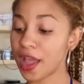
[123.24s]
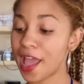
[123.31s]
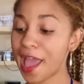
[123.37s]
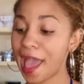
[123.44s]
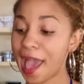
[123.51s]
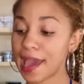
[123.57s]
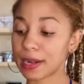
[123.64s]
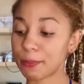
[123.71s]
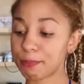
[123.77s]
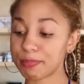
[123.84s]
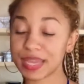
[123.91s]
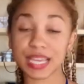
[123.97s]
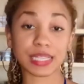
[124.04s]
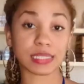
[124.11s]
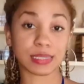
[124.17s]
And
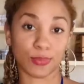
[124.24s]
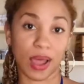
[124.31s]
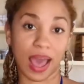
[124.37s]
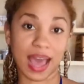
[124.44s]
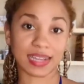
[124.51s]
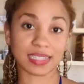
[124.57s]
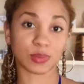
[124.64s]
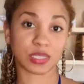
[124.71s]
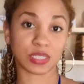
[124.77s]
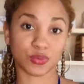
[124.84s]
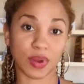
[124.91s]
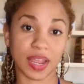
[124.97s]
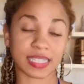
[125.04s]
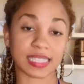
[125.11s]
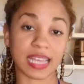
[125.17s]
beeswax, which
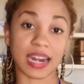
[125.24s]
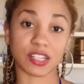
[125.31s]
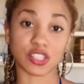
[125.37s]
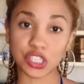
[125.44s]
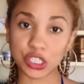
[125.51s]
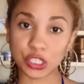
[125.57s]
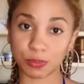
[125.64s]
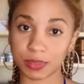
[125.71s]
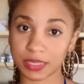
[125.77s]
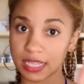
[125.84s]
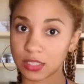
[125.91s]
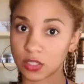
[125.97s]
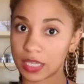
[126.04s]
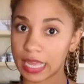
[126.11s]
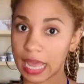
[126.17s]
ranks at a 2, but that's
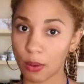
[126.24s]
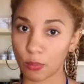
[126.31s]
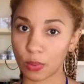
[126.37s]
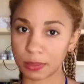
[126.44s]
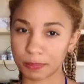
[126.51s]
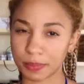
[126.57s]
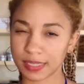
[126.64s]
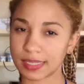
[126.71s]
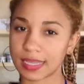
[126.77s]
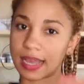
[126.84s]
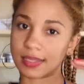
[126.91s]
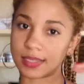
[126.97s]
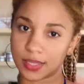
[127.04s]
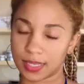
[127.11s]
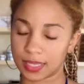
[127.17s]
only at 1%, so
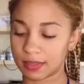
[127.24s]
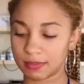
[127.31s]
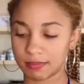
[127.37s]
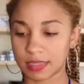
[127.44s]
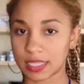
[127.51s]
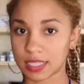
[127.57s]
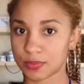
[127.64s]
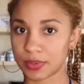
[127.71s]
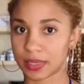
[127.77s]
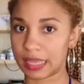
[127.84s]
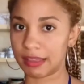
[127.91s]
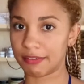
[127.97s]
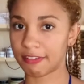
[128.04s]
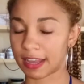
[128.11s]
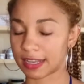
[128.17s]
it doesn't really
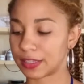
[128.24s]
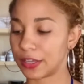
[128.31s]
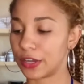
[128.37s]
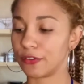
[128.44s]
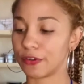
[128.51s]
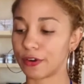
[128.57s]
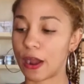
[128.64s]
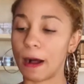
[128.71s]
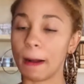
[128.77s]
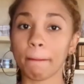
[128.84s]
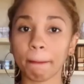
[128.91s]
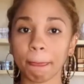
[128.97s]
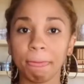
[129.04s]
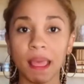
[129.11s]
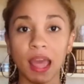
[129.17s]
affect the overall.
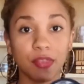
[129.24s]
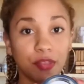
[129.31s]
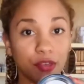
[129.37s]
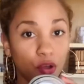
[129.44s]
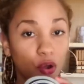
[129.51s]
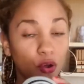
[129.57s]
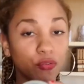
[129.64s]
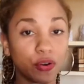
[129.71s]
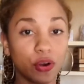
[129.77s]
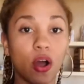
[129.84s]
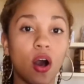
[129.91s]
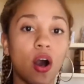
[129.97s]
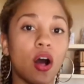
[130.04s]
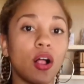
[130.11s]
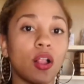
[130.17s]
The
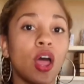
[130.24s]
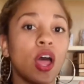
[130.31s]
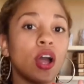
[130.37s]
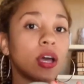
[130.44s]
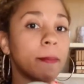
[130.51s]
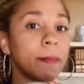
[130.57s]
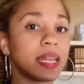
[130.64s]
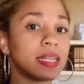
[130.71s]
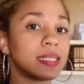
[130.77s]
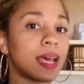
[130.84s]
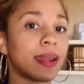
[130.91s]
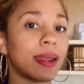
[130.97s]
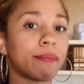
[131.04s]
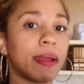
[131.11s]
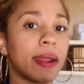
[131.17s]
overall comedogenic
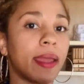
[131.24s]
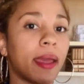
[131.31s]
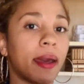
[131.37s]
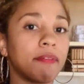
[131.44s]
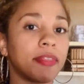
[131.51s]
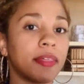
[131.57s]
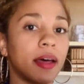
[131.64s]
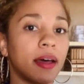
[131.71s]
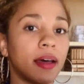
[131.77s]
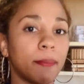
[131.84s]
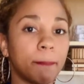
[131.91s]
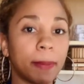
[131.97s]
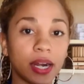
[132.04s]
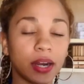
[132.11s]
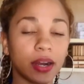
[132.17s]
rating of the
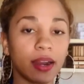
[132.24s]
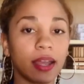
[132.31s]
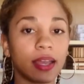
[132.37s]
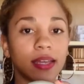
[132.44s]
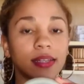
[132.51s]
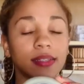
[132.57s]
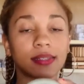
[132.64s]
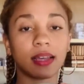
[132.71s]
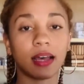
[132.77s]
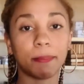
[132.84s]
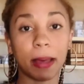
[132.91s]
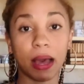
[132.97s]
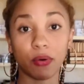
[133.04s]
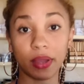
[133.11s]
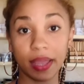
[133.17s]
butter is
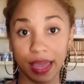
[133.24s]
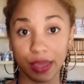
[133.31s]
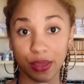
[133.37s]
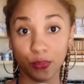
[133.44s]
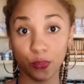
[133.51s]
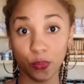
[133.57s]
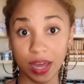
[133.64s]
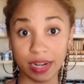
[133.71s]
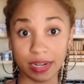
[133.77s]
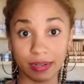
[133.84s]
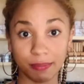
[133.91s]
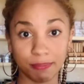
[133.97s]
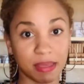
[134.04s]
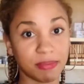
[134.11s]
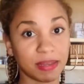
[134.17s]
about a 1,
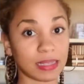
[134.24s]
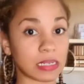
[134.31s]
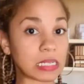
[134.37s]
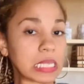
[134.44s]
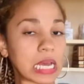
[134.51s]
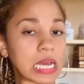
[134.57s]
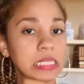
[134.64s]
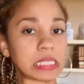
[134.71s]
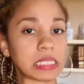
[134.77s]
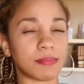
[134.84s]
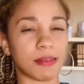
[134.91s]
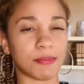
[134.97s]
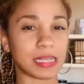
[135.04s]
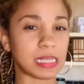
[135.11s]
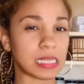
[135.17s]
maybe a little less, maybe
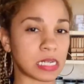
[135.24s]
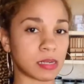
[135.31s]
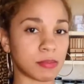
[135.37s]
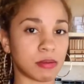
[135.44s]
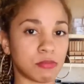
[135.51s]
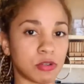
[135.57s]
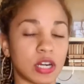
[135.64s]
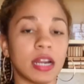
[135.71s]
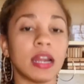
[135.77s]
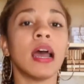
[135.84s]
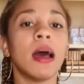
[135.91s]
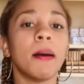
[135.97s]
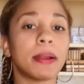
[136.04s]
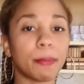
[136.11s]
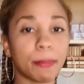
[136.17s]
a little bit more,
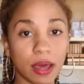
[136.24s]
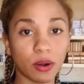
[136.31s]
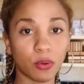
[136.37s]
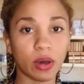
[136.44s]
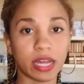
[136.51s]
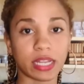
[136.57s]
but about a 1.